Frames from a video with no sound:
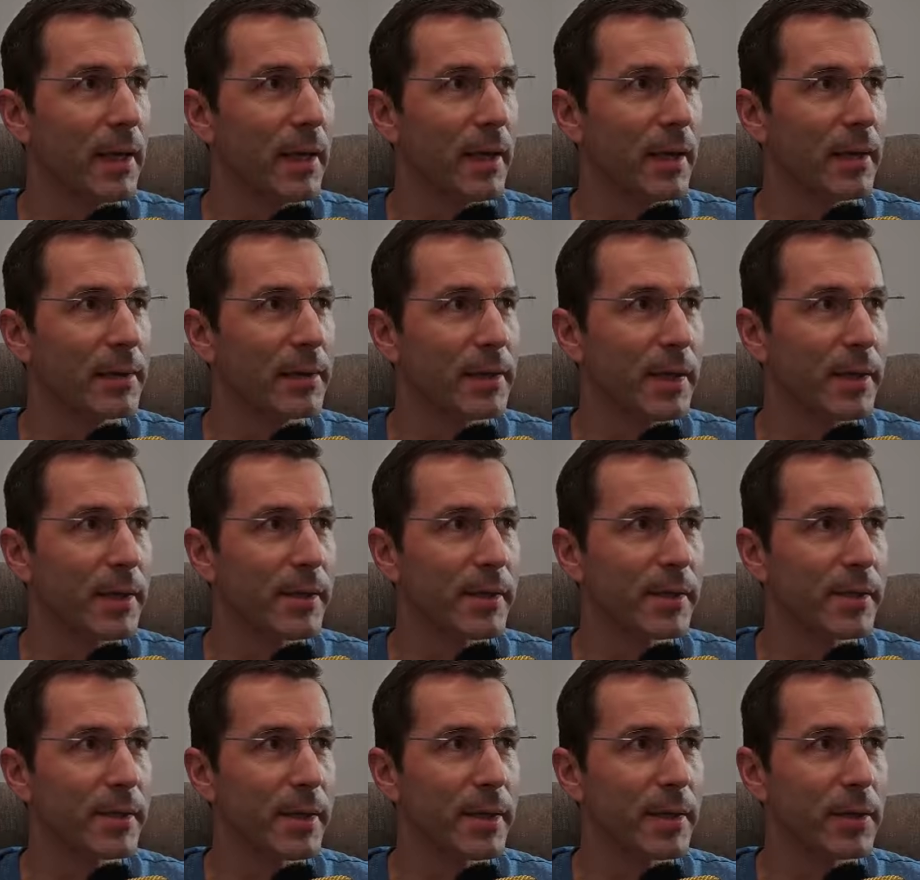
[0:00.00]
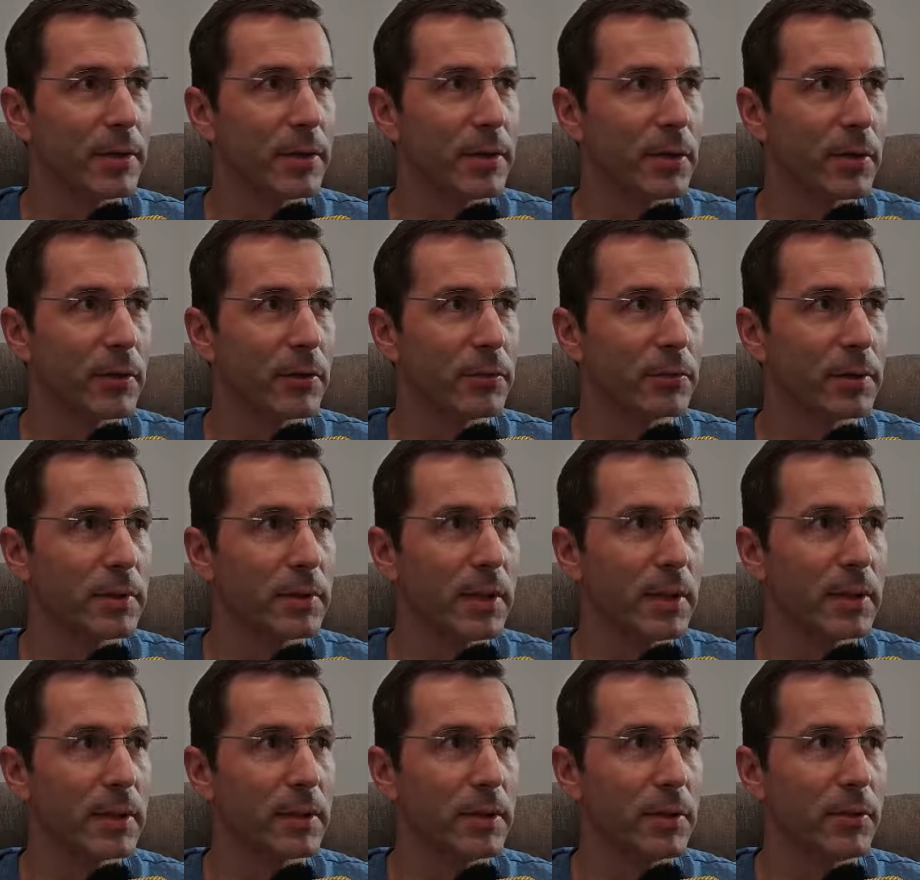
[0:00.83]
and there is a note
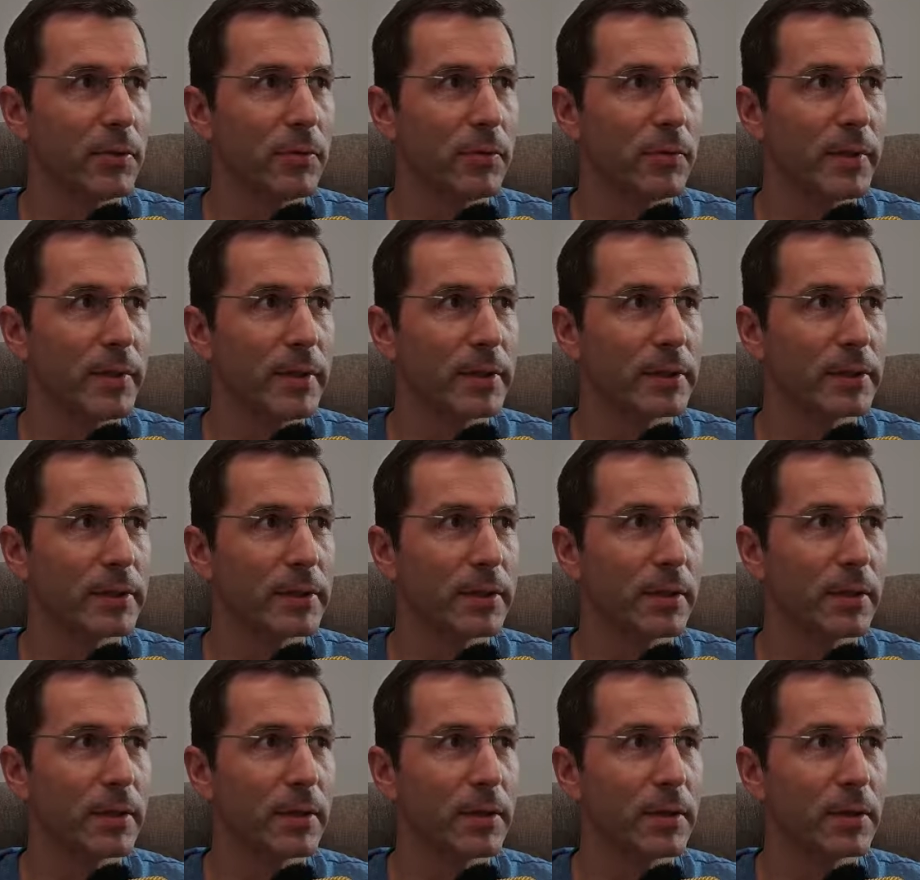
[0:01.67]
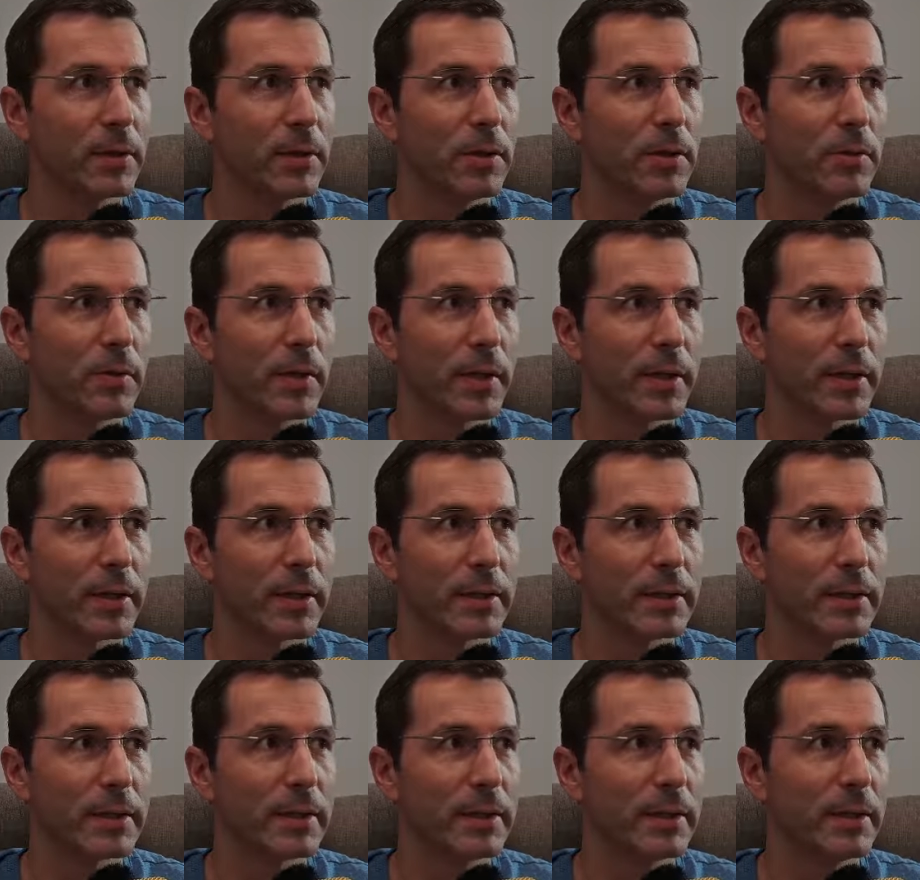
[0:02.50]
that you went
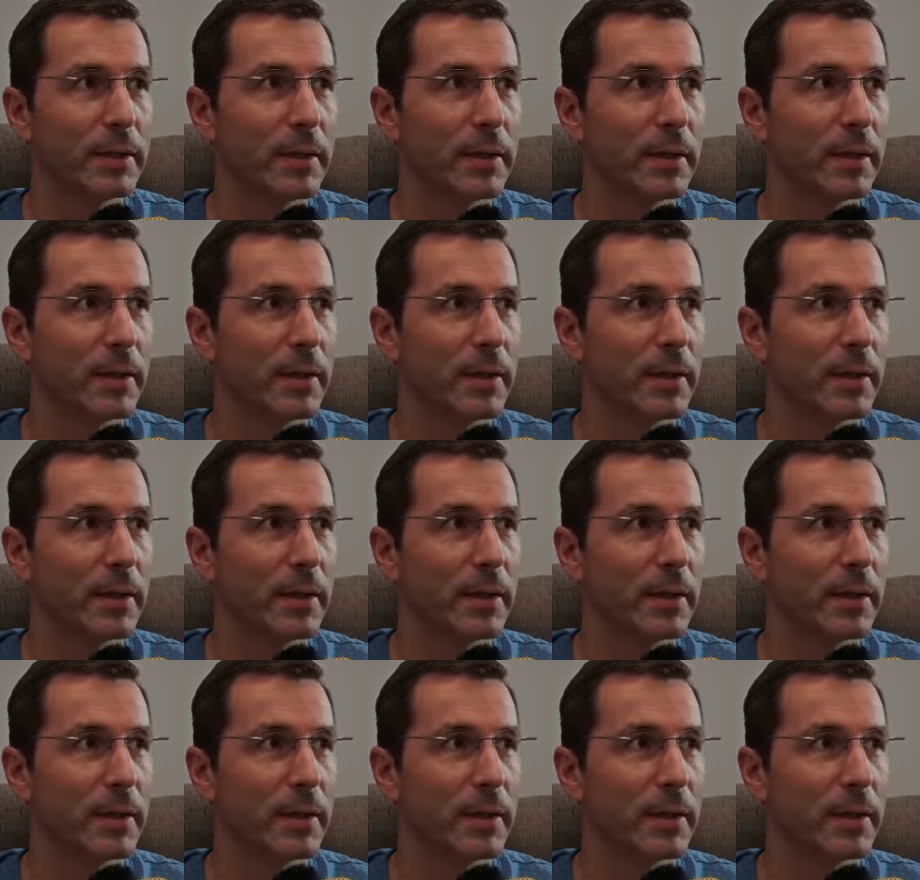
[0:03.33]
QRT.